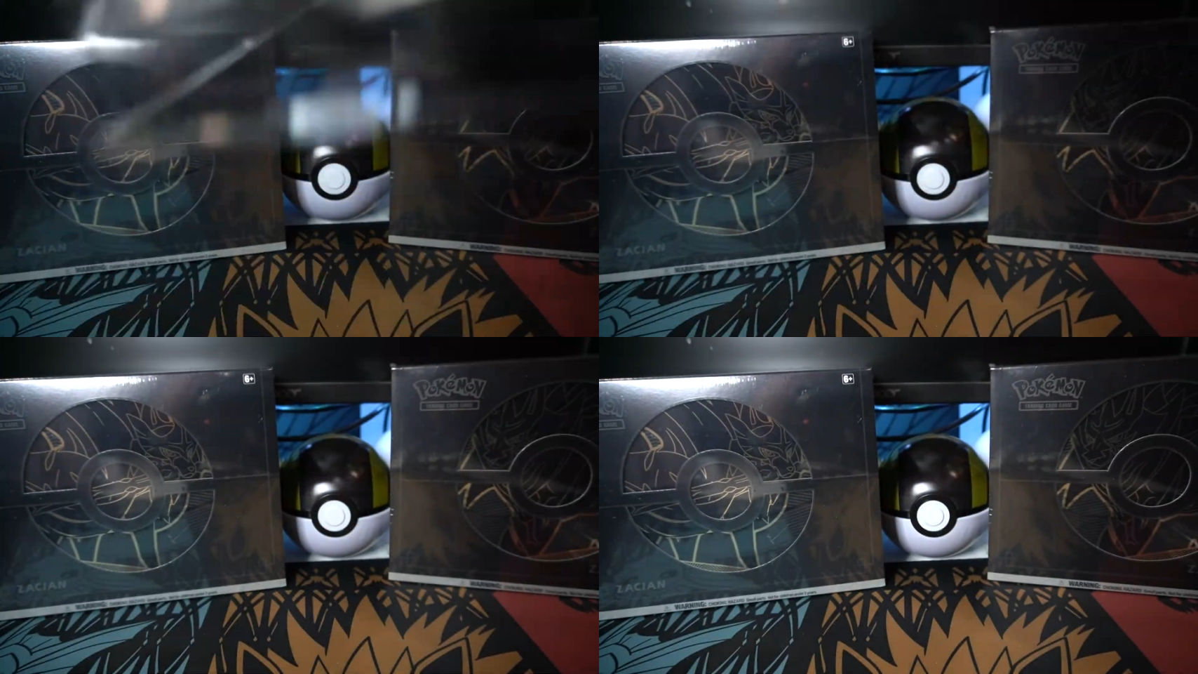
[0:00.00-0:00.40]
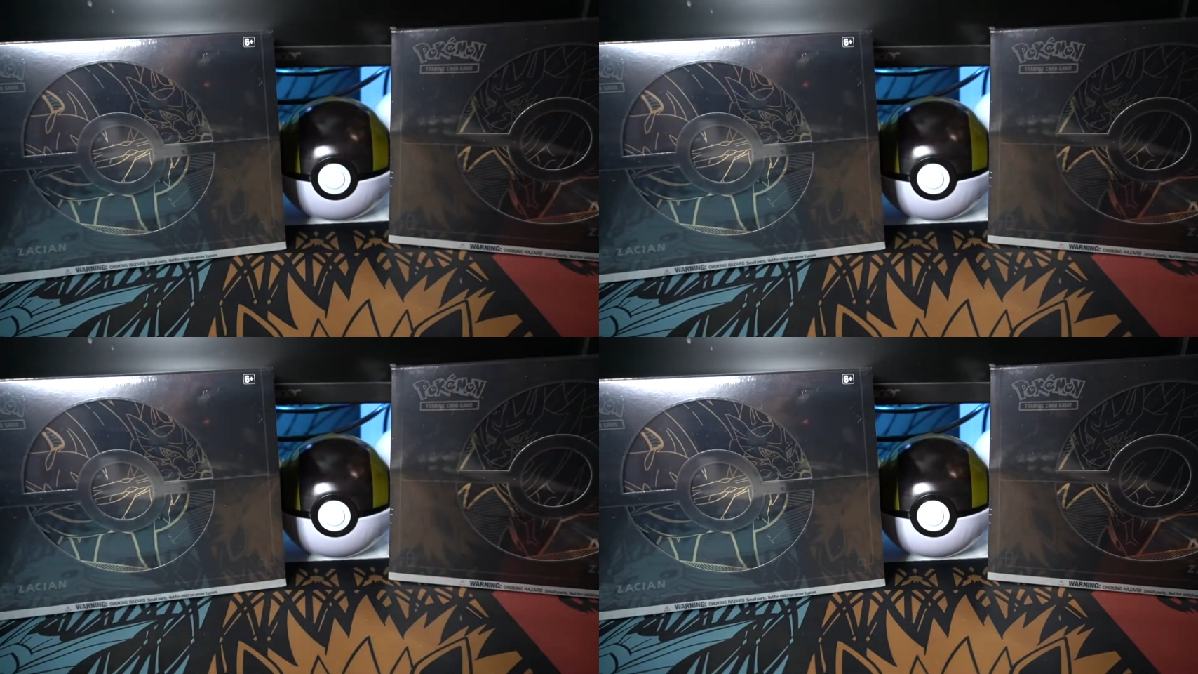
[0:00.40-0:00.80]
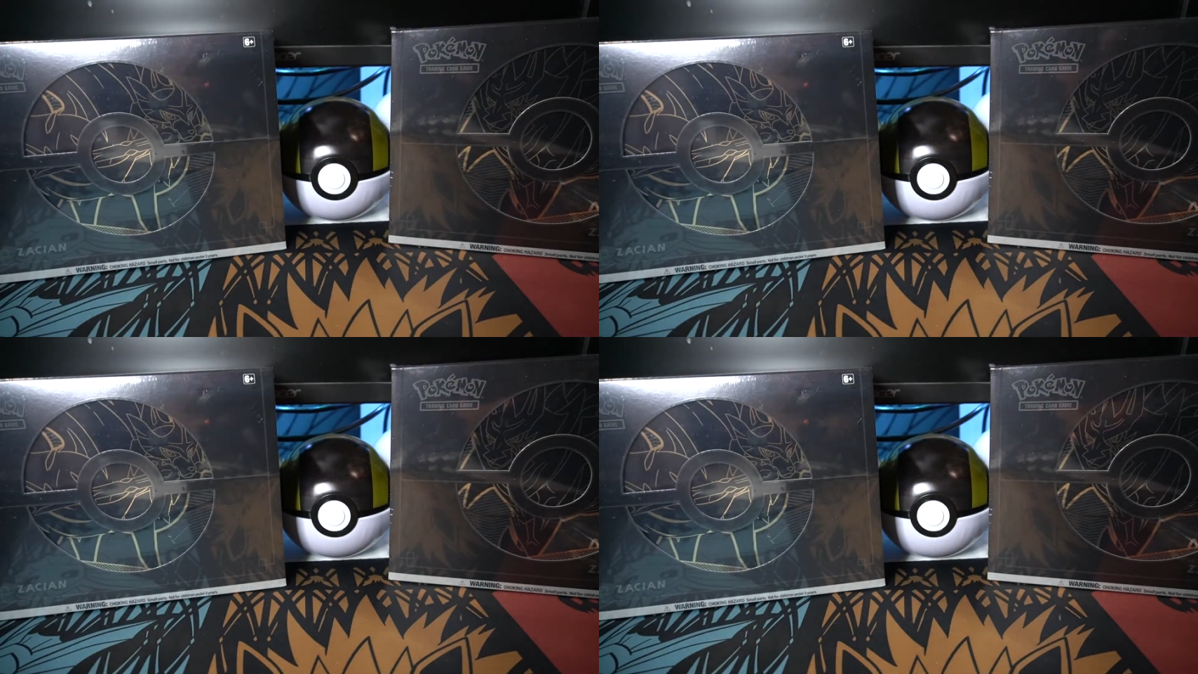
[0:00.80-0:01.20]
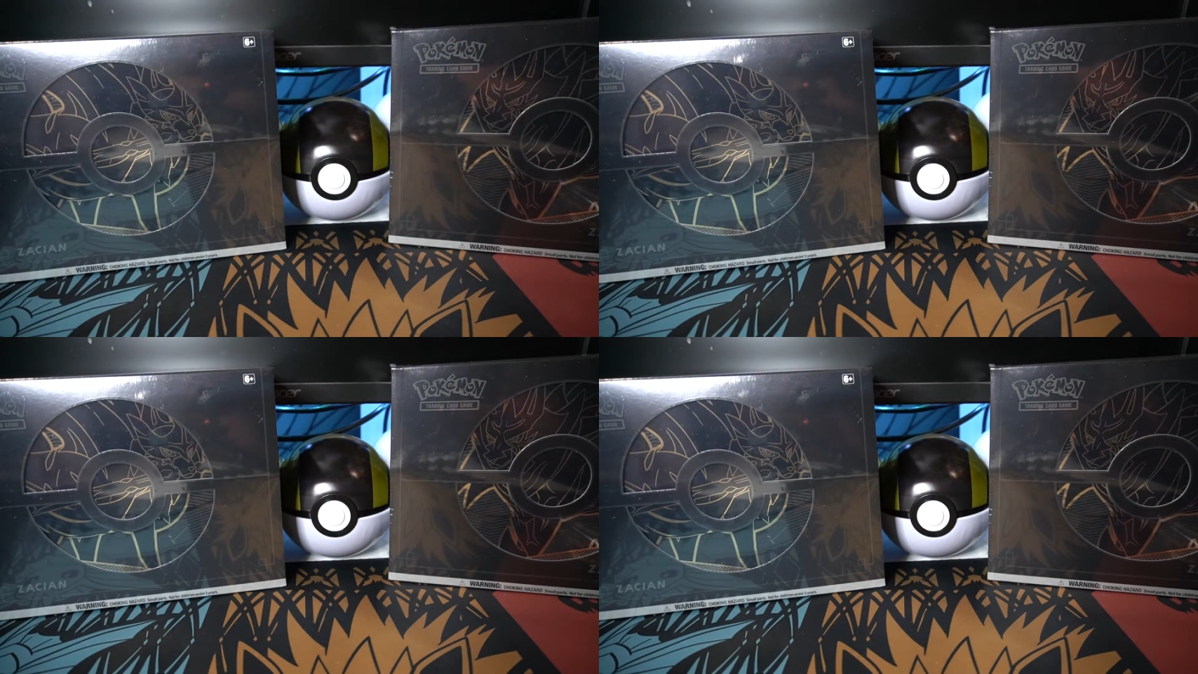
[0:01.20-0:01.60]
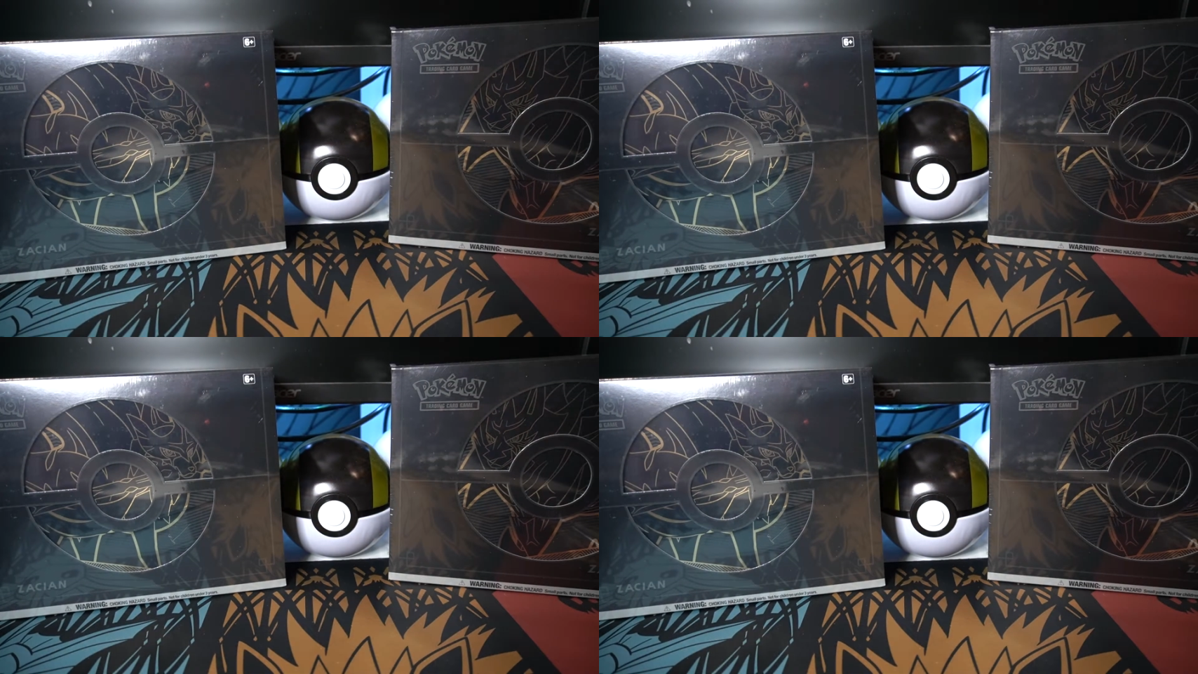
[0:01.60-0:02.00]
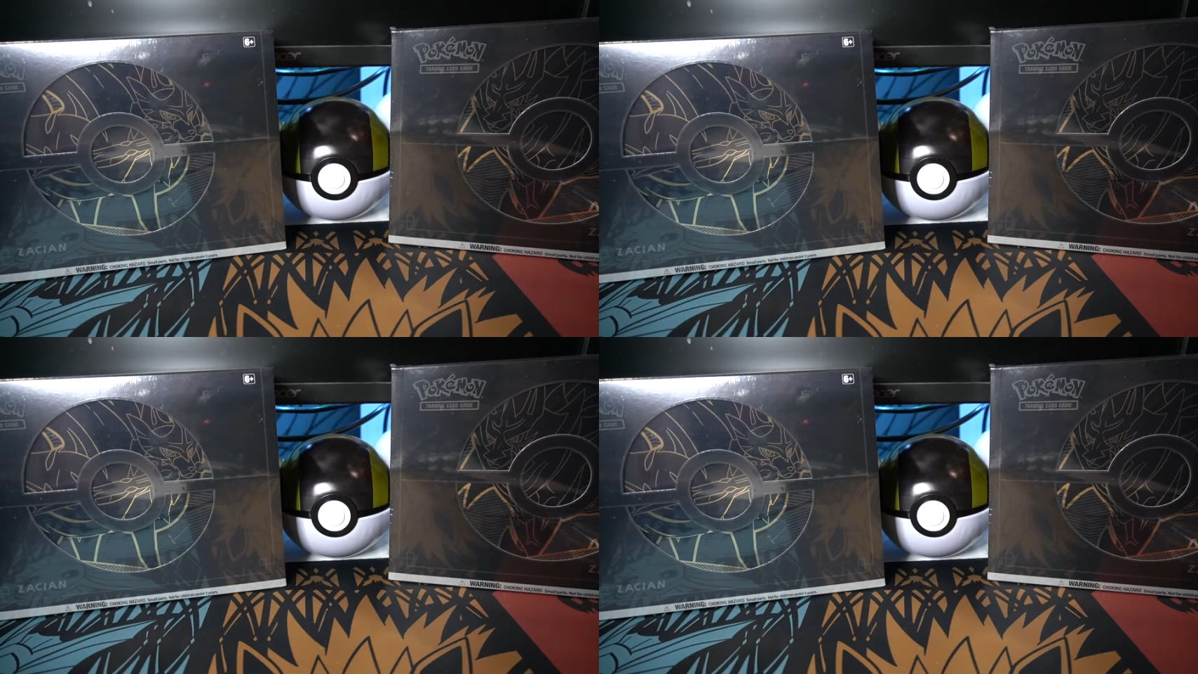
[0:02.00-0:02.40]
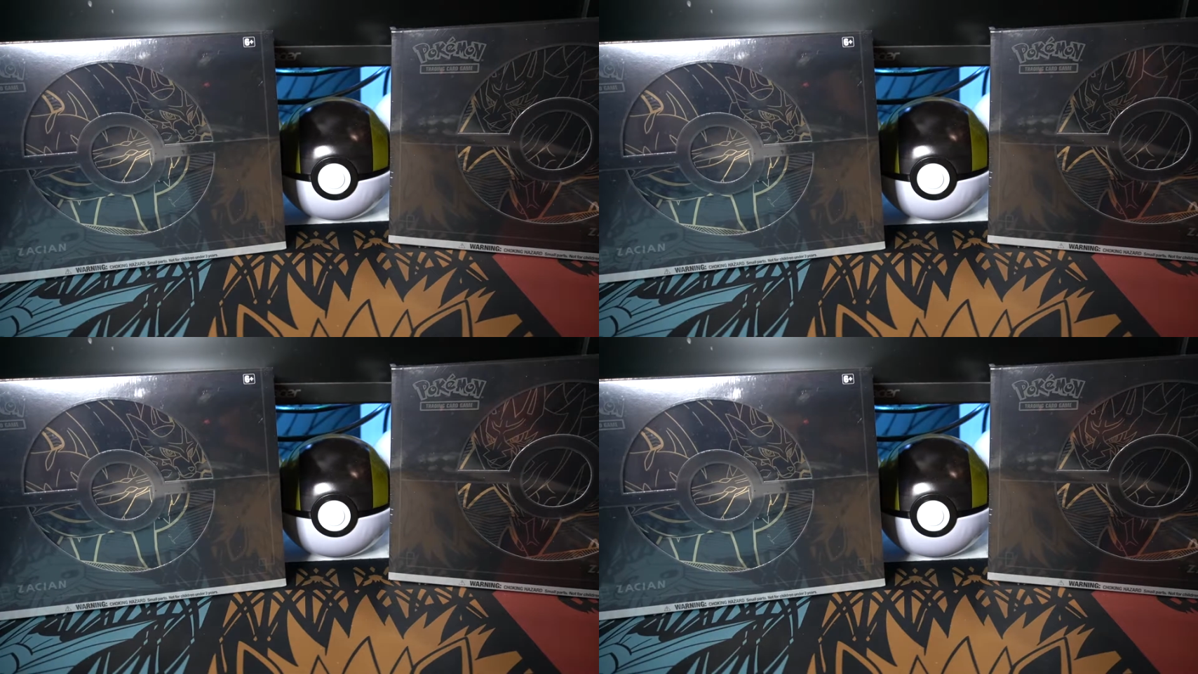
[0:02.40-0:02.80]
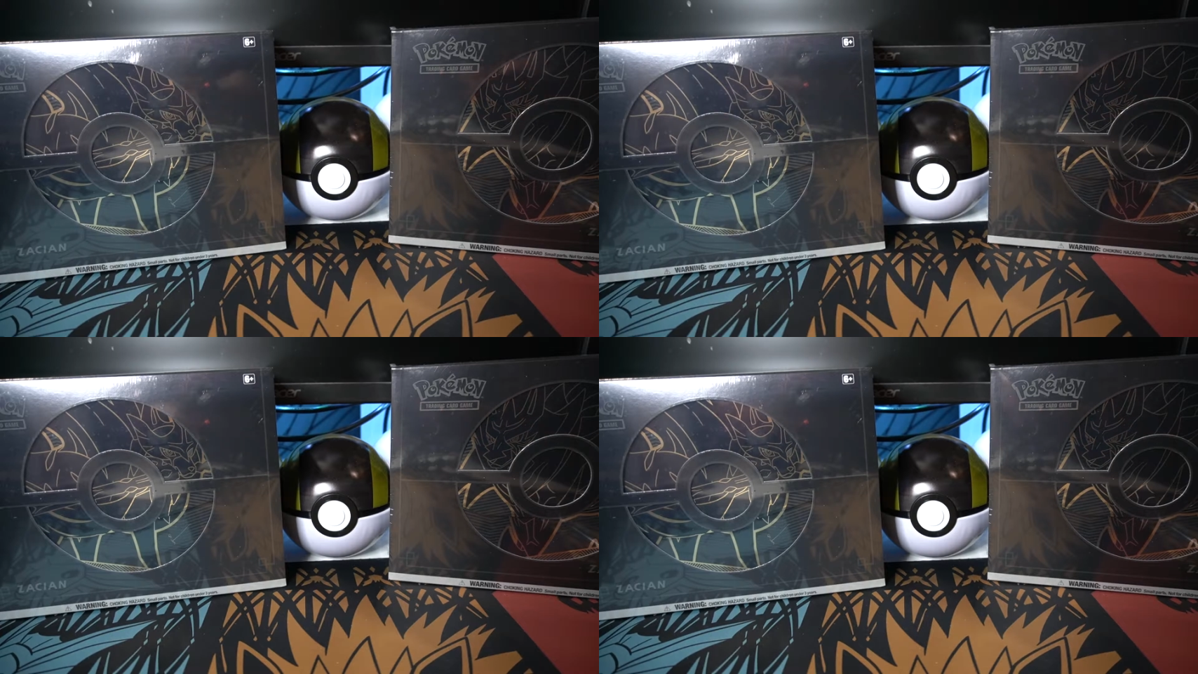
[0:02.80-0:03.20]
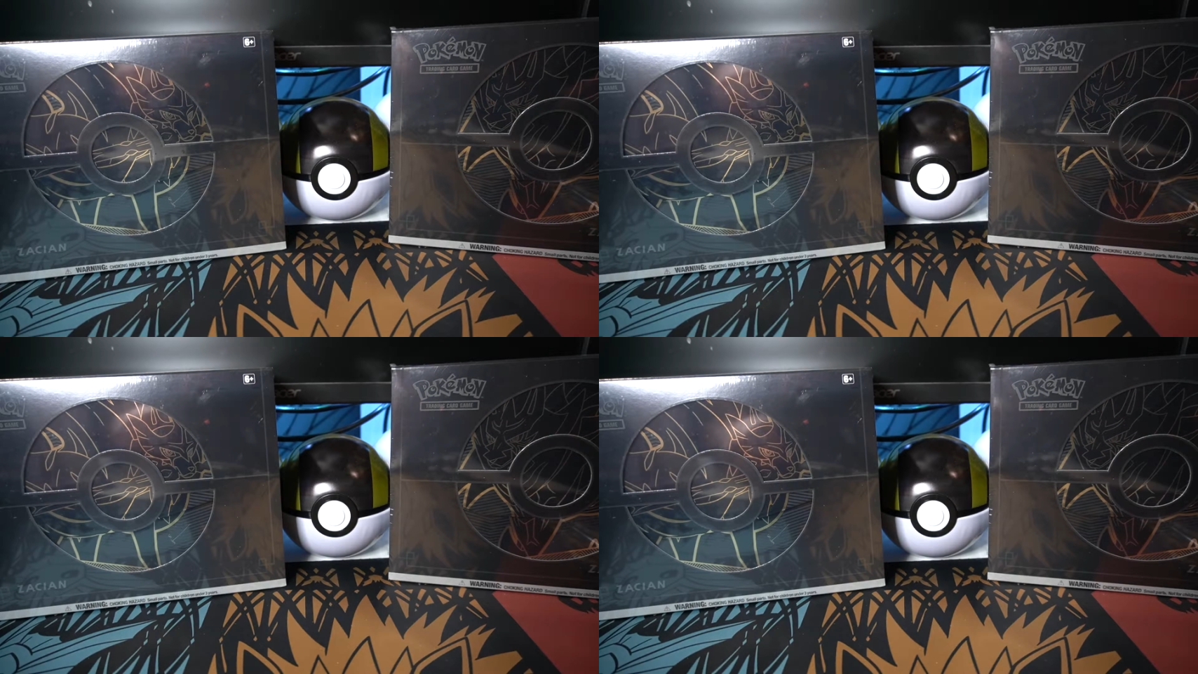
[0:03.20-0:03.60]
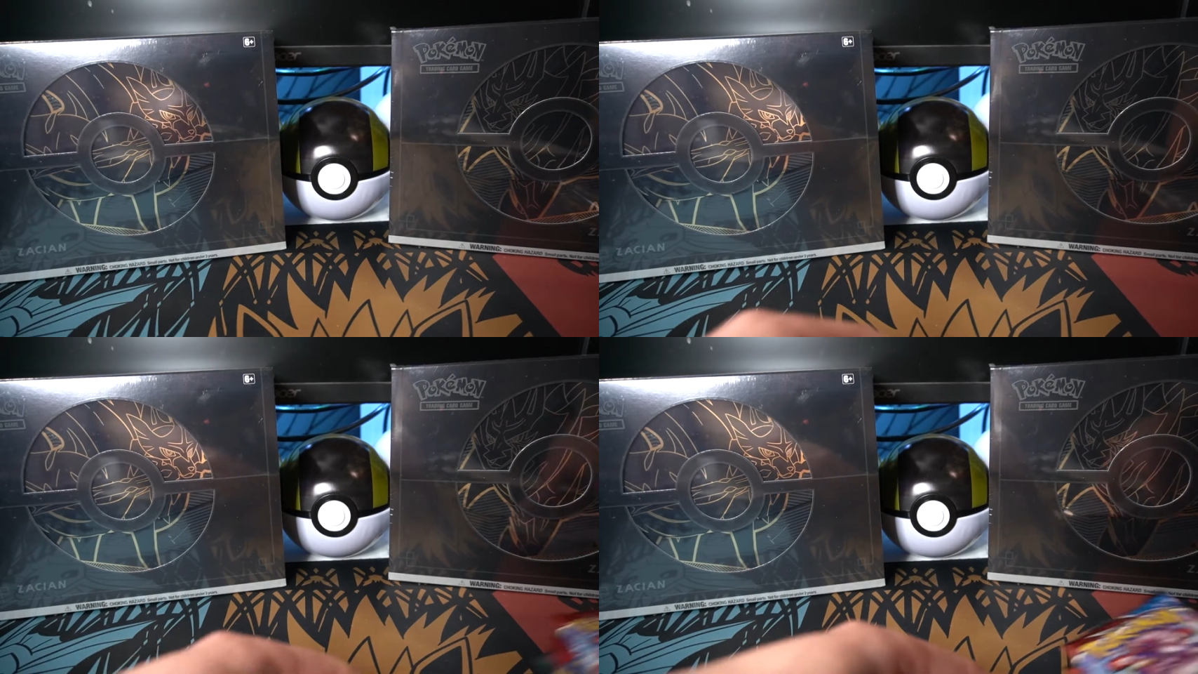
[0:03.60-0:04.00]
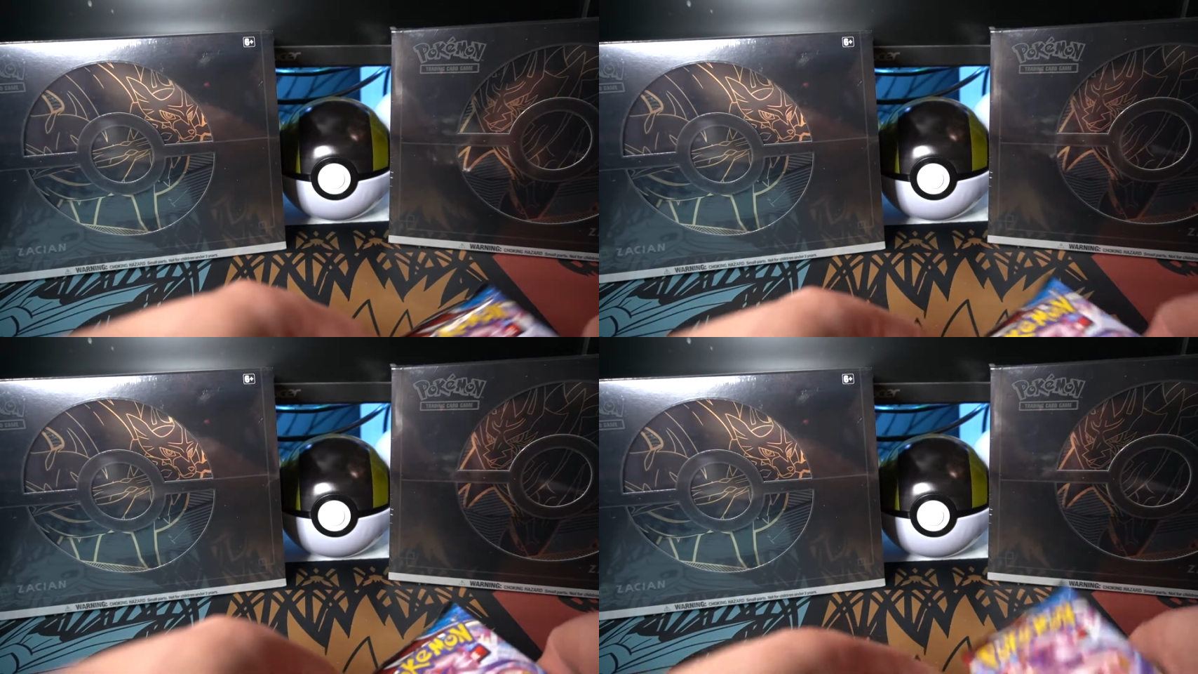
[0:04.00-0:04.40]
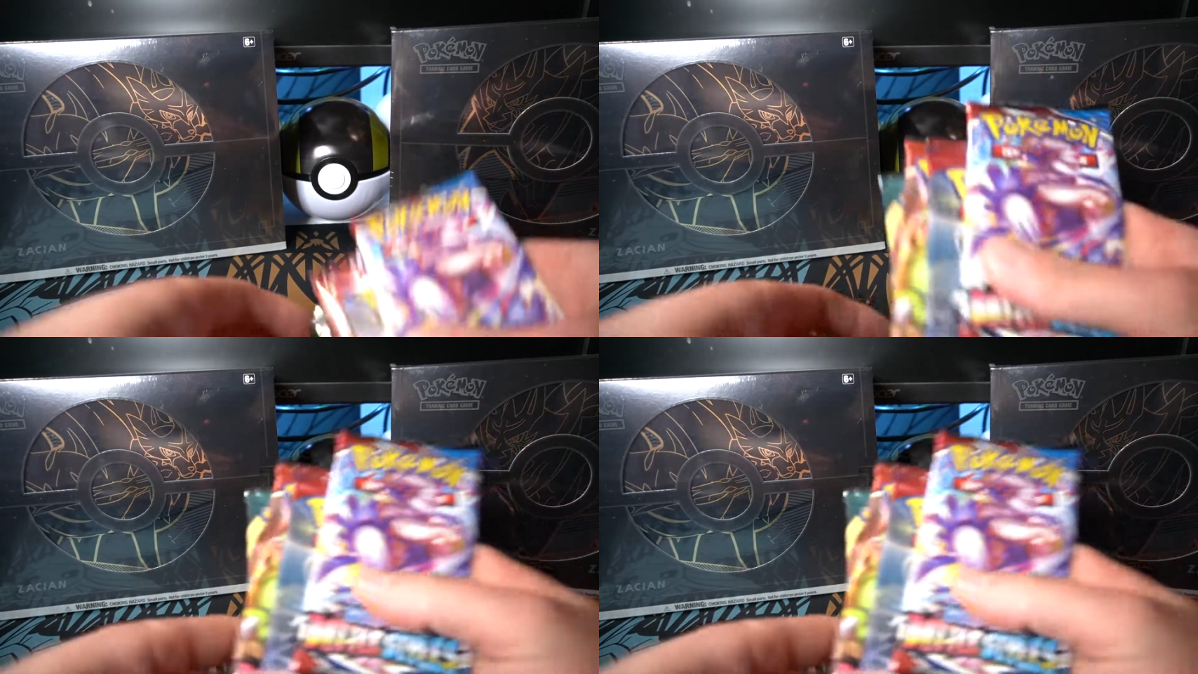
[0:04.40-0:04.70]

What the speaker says: Nobody's mouth can be seen.